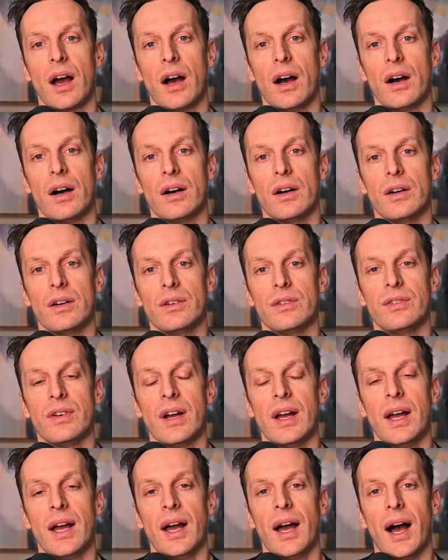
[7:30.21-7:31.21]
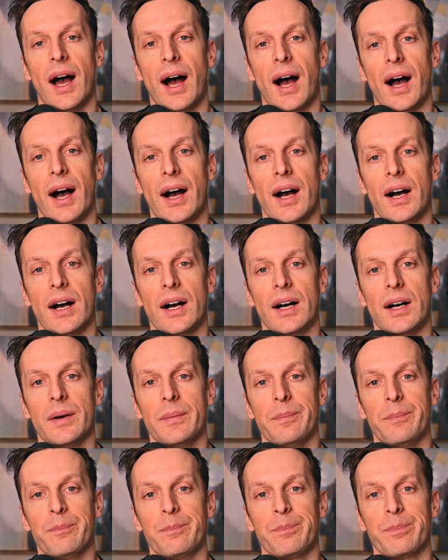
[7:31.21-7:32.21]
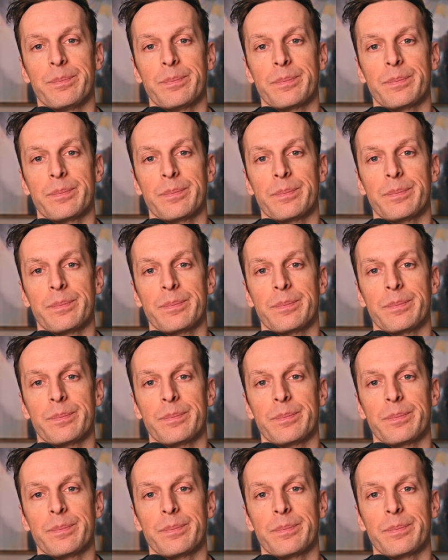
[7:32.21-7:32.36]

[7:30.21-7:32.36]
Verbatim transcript: of um,